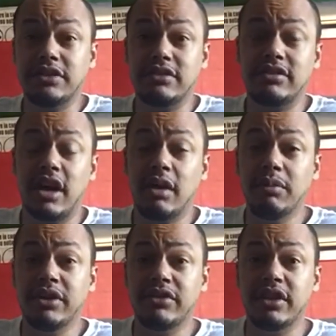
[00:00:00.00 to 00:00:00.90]
scum
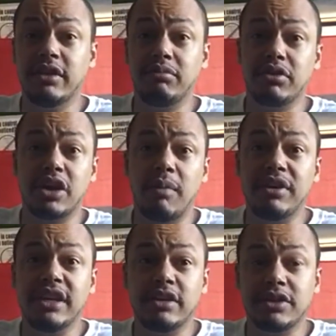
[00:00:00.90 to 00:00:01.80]
in a
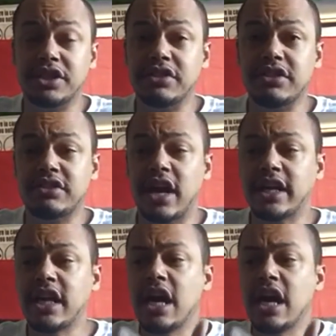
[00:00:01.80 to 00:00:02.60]
predominantly Christian society.